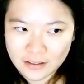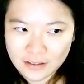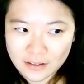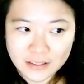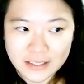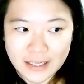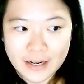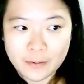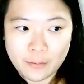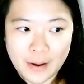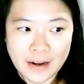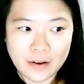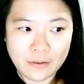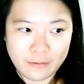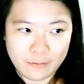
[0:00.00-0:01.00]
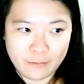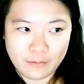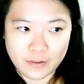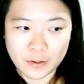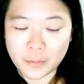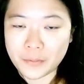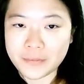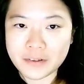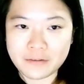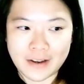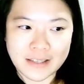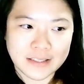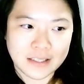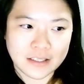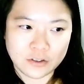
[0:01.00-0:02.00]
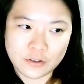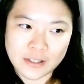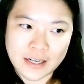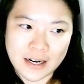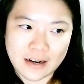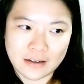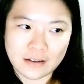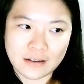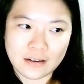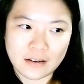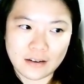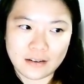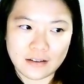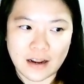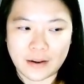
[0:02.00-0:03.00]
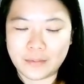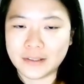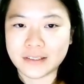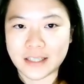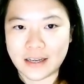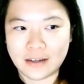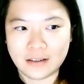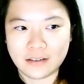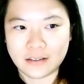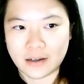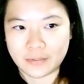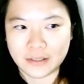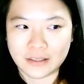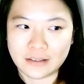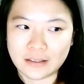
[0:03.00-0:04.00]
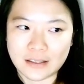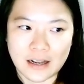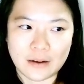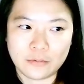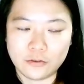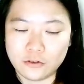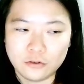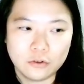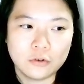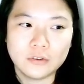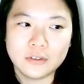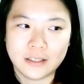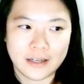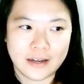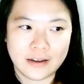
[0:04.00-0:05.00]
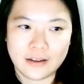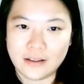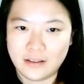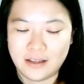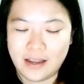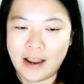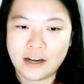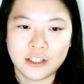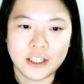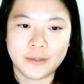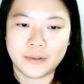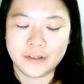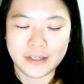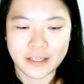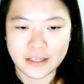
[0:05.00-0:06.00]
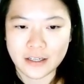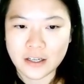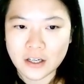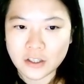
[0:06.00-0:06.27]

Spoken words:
Because like when the moment West has 3 card, diamonds and double turn club, you know the hand shape already.